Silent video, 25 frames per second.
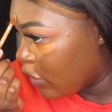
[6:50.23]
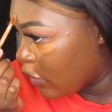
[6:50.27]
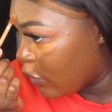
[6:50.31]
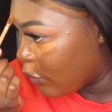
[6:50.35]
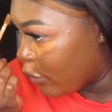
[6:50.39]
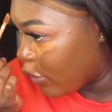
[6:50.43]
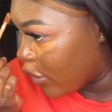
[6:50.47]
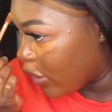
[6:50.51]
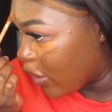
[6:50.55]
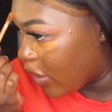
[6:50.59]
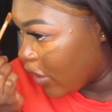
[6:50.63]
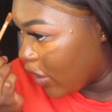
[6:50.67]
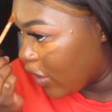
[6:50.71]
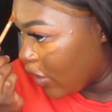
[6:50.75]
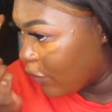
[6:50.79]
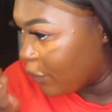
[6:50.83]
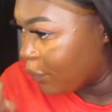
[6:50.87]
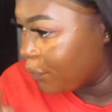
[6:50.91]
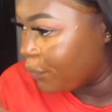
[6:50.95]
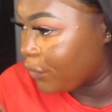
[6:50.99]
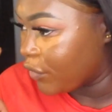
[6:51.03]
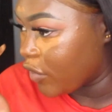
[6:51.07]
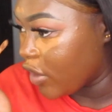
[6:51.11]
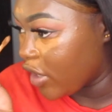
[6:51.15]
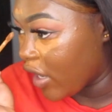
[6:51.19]
But
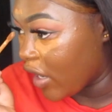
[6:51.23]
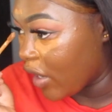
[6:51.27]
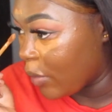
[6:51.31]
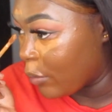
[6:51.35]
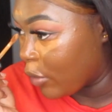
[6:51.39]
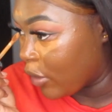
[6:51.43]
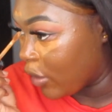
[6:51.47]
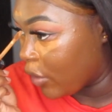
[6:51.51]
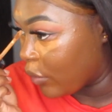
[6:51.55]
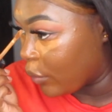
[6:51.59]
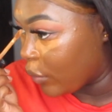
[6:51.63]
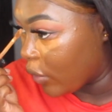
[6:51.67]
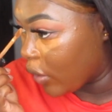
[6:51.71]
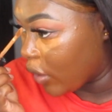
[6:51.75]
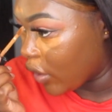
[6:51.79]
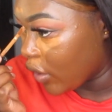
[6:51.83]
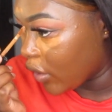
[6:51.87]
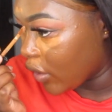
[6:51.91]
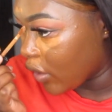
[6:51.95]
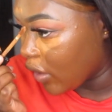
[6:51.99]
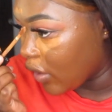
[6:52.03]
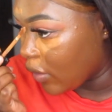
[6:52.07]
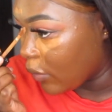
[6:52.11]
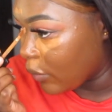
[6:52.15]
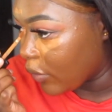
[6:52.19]
you gotta put in work,
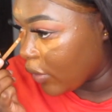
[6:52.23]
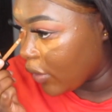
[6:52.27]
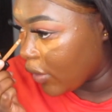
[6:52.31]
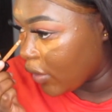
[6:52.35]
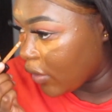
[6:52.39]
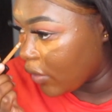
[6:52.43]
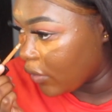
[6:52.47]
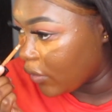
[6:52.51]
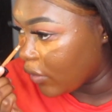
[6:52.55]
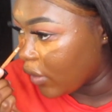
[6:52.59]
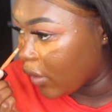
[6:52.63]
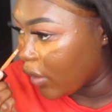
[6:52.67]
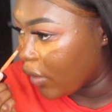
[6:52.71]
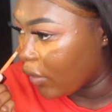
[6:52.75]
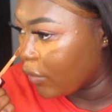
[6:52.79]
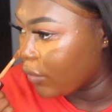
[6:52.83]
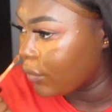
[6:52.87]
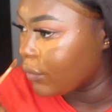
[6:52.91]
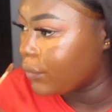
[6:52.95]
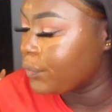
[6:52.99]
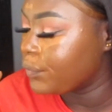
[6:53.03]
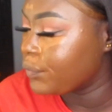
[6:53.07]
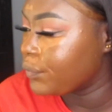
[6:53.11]
and I'm like, no.